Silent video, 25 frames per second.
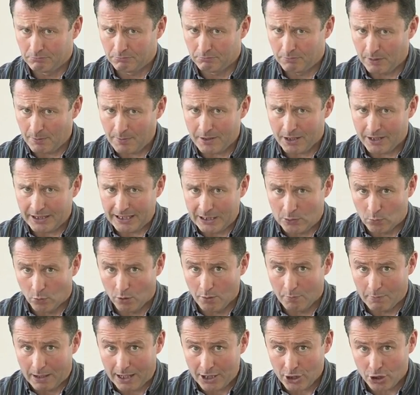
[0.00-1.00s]
maybe I need
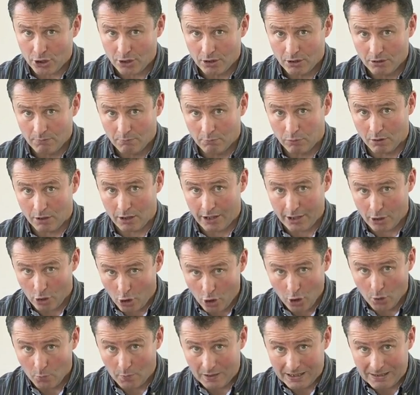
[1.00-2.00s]
1 batch, but I
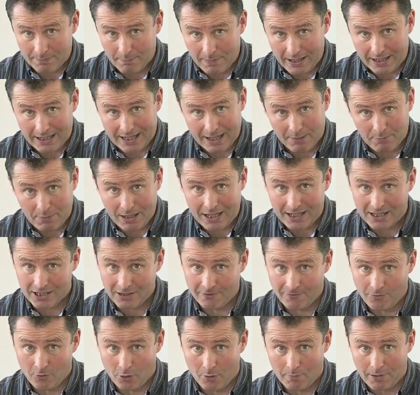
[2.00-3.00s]
always make campaigns
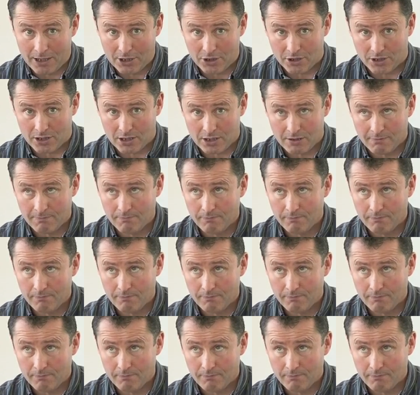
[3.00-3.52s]
of 4 batches.